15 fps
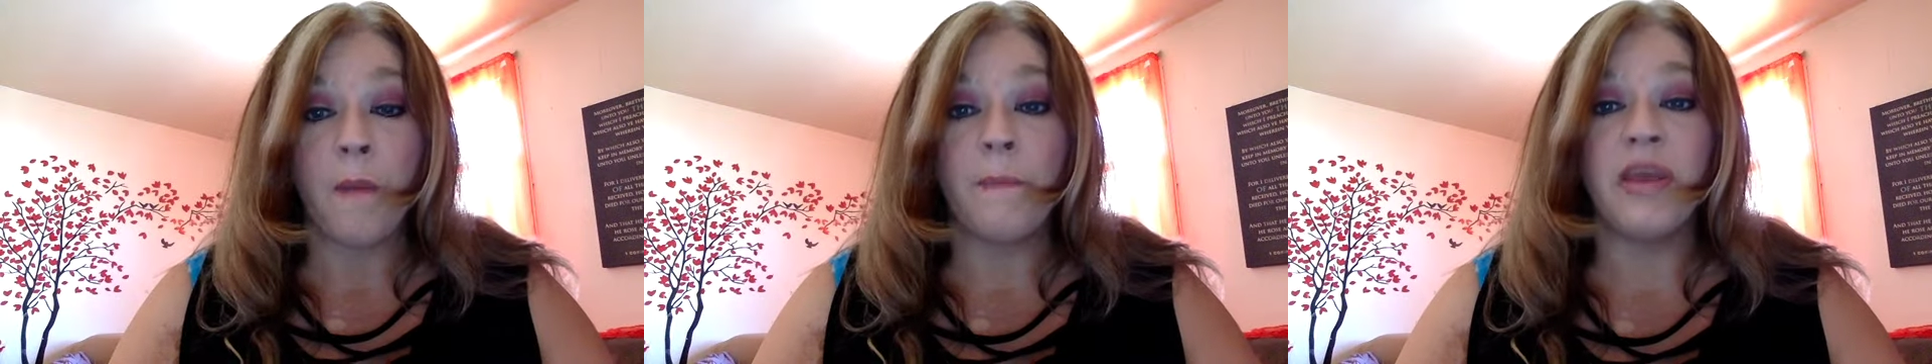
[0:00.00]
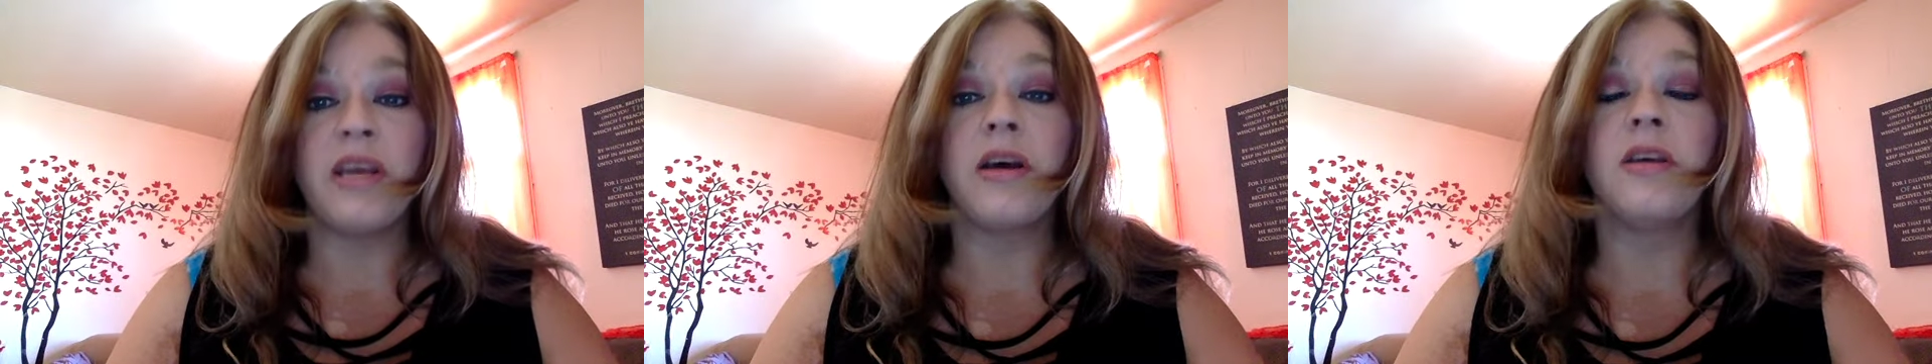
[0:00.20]

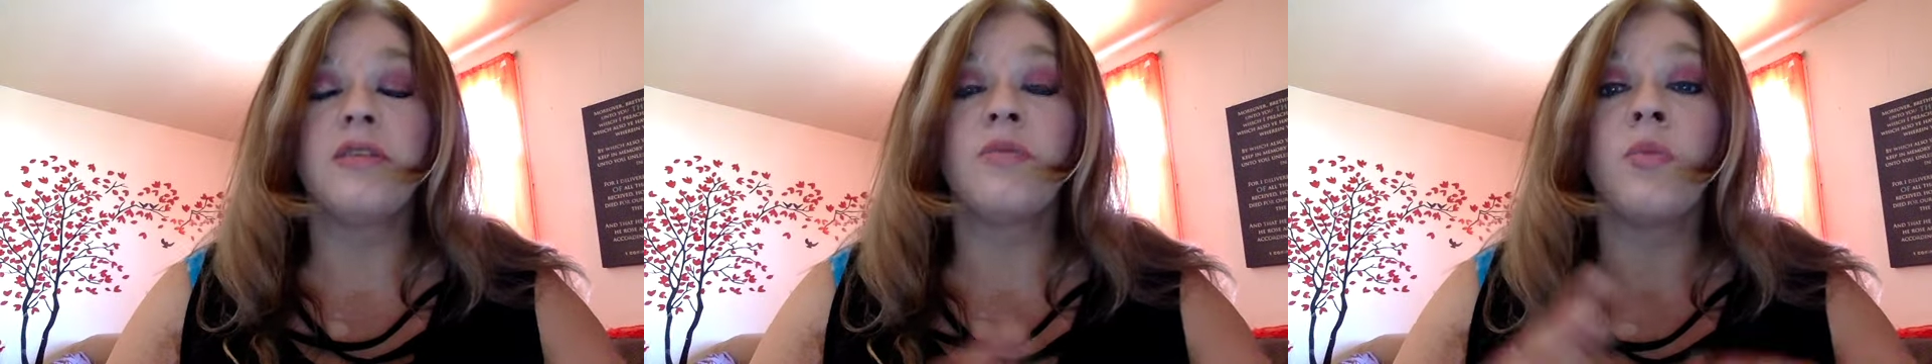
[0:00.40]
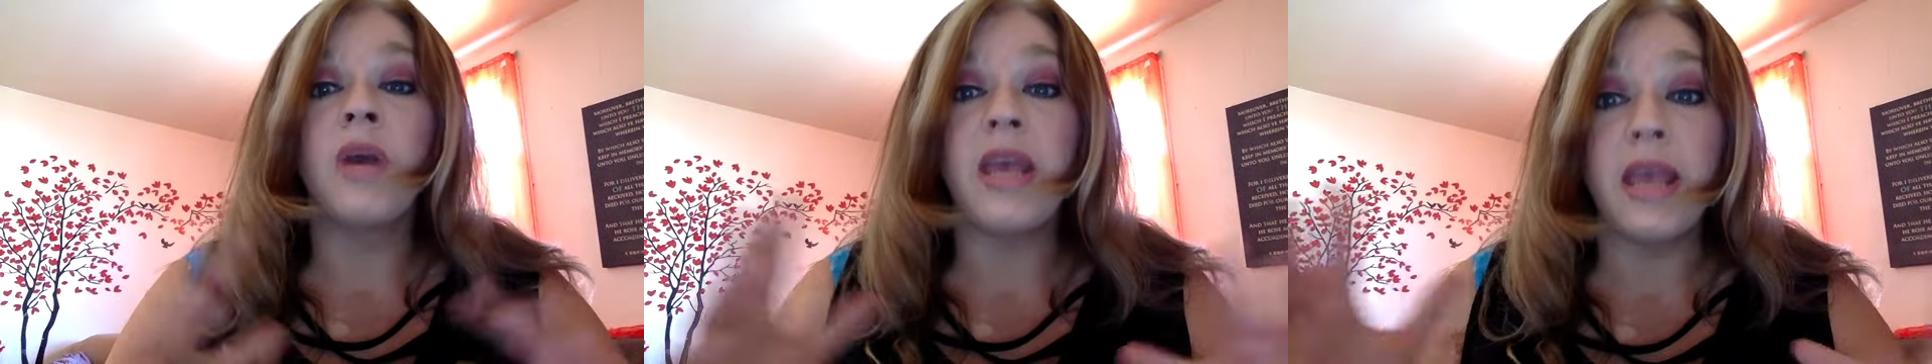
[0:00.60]

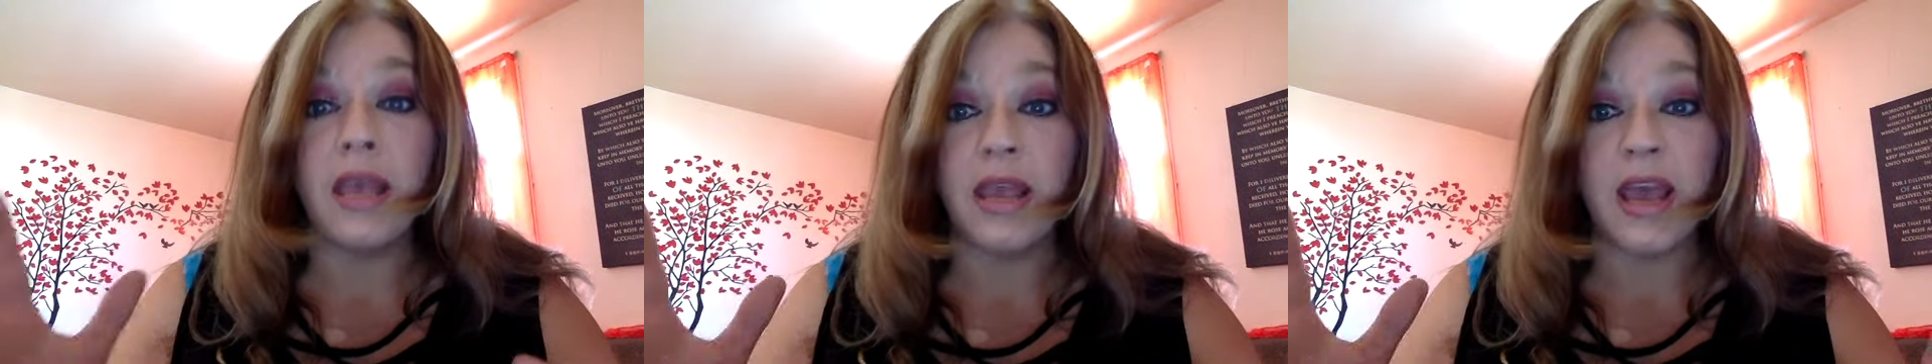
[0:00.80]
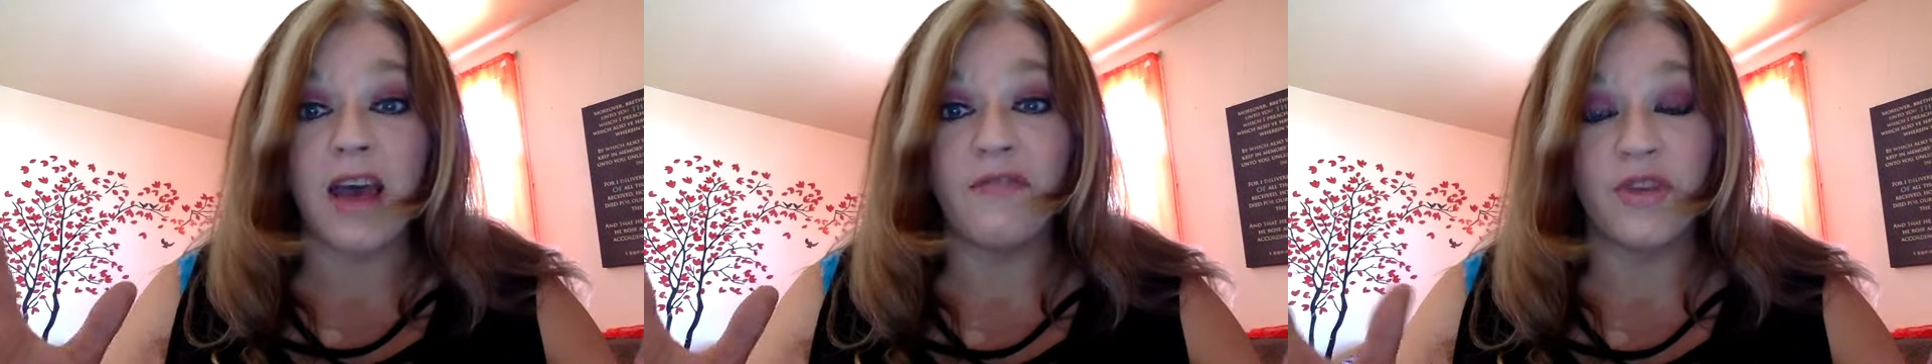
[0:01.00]
because
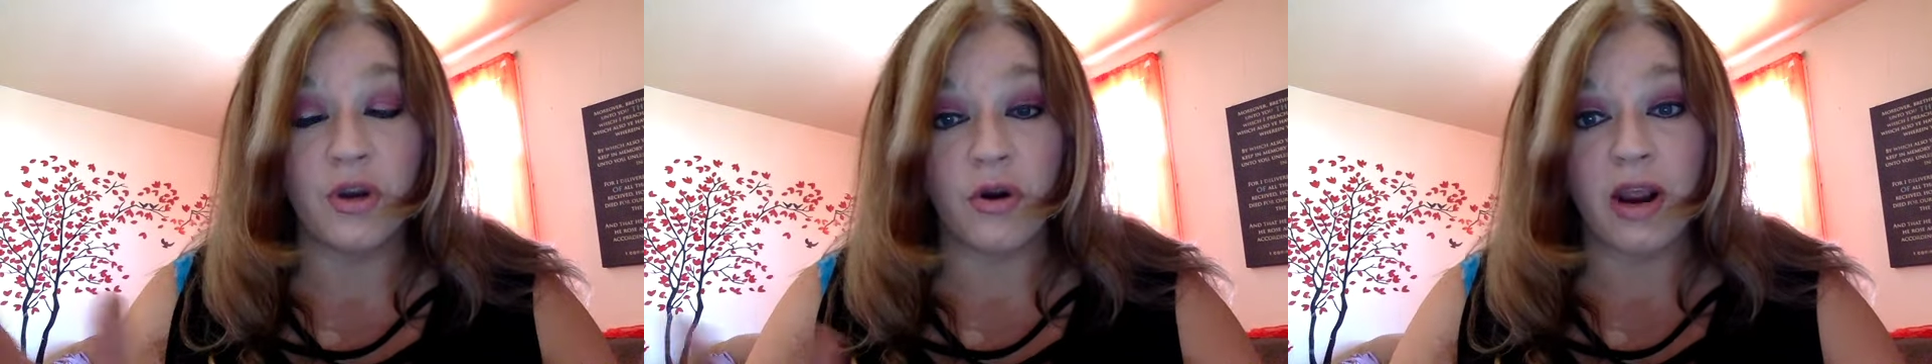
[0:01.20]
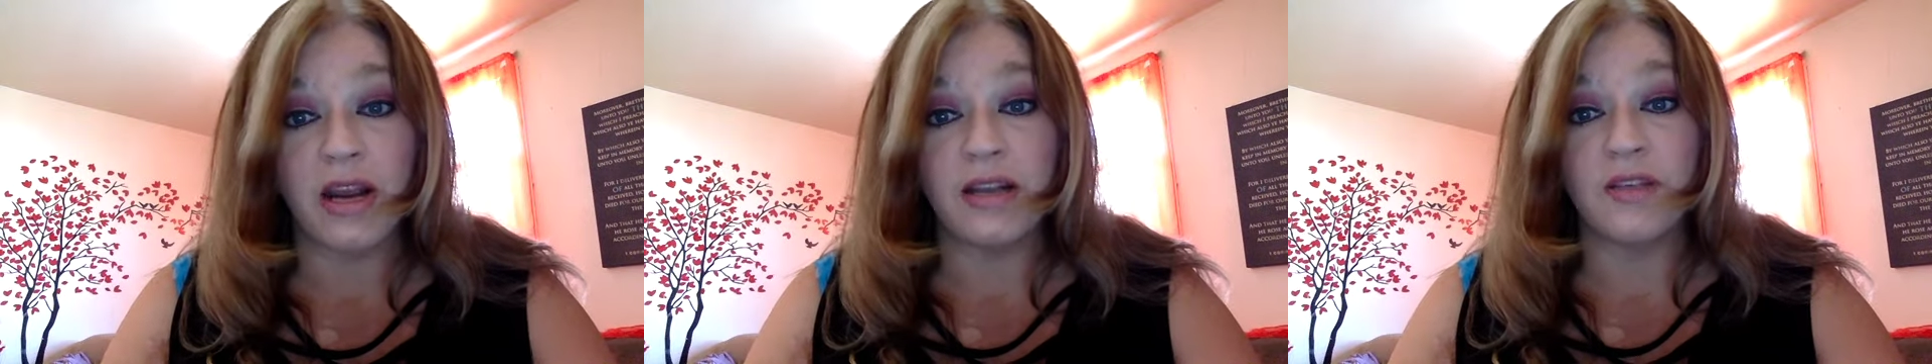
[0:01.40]
we have the
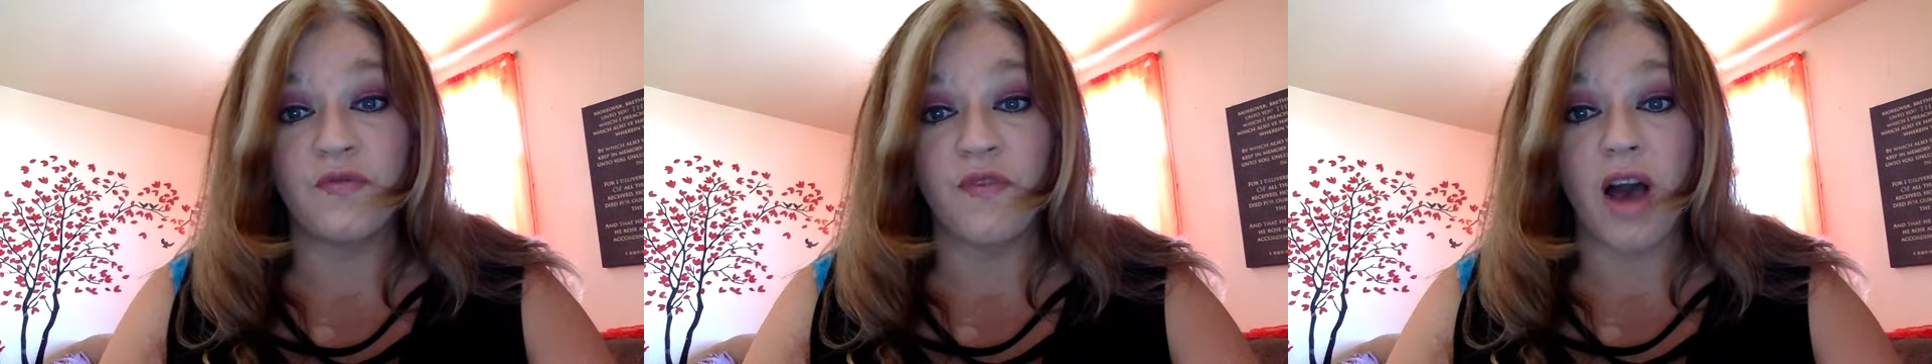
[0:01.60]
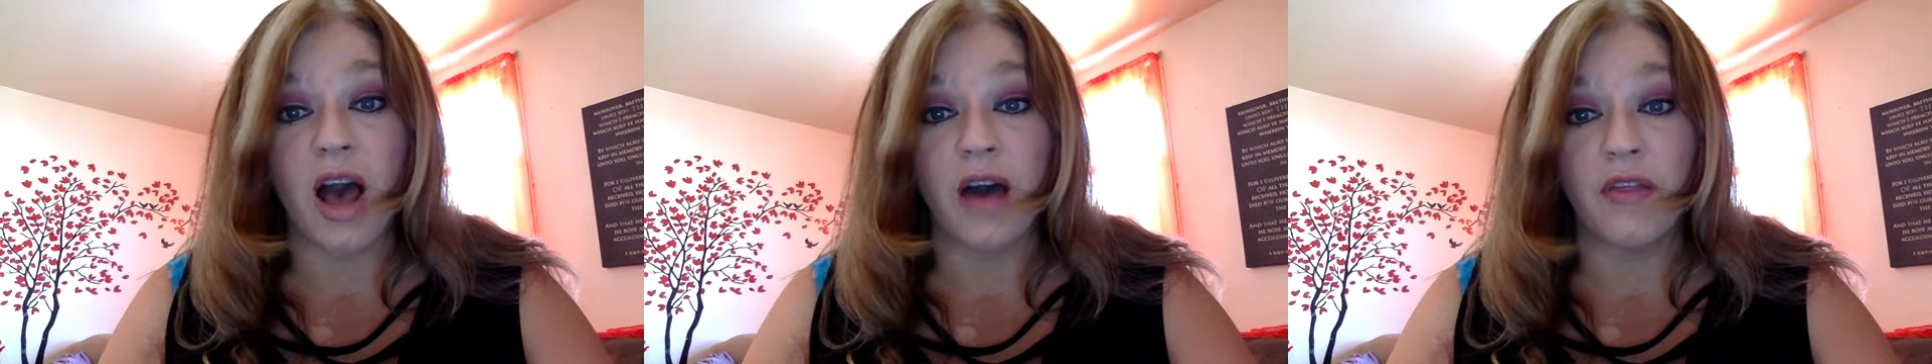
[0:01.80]
greatest
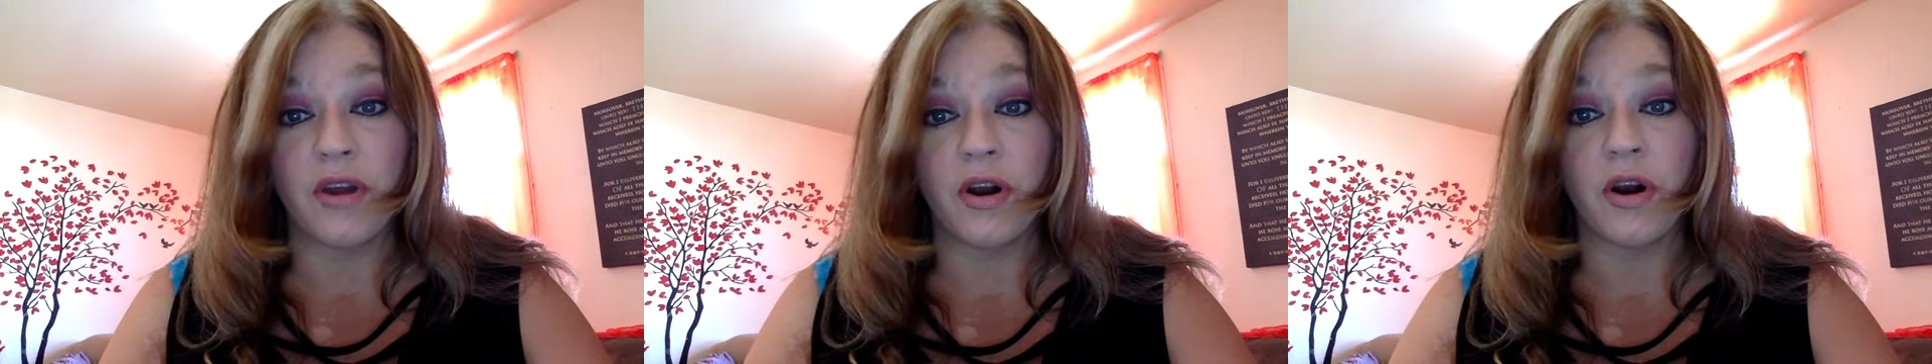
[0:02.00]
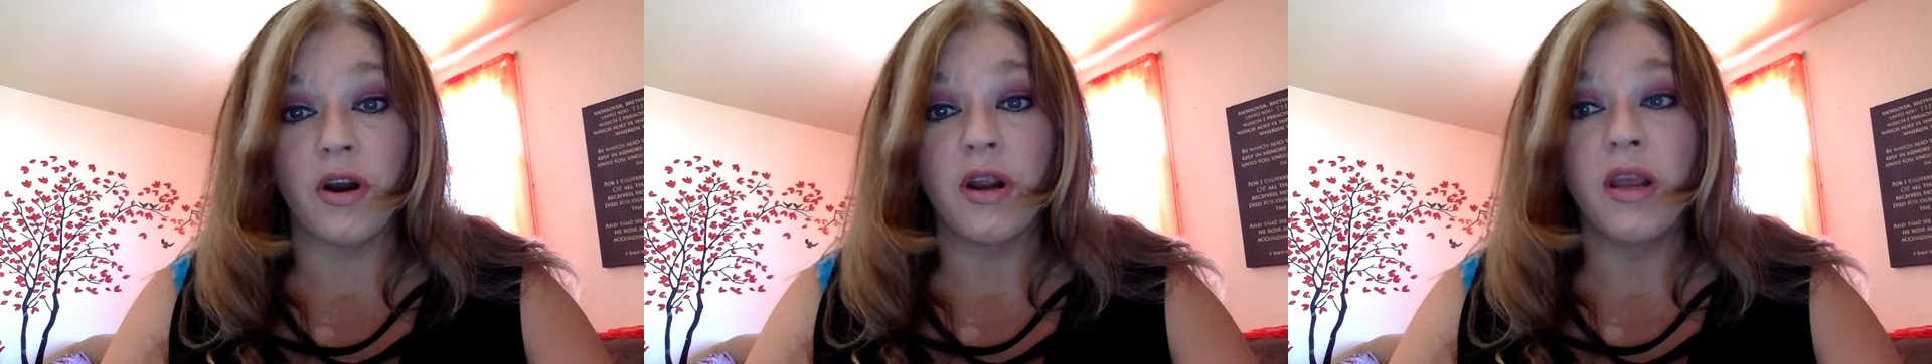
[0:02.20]

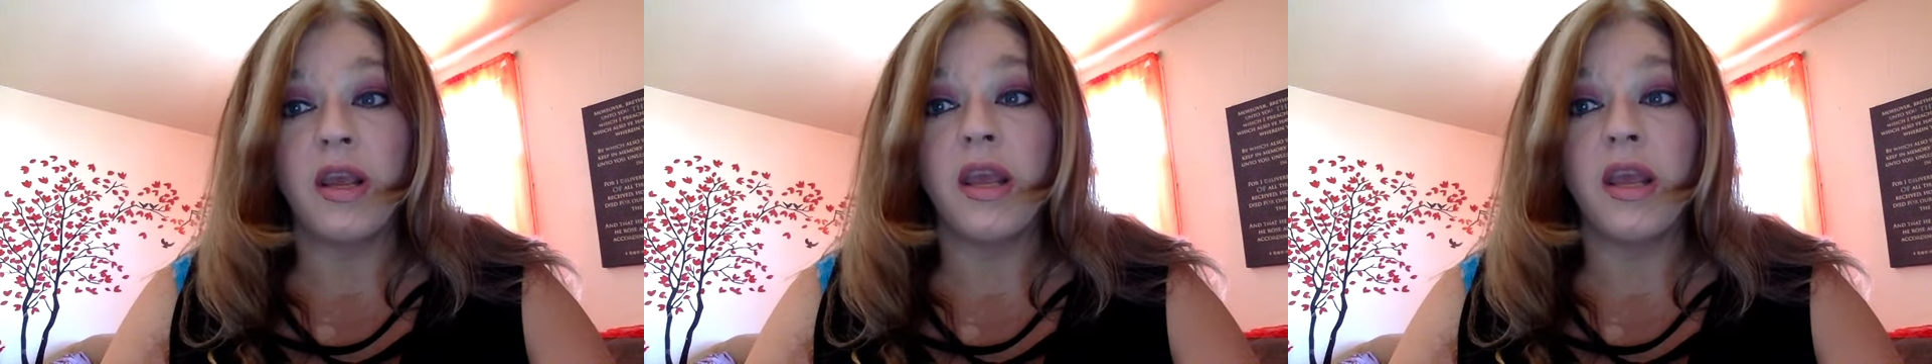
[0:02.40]
Father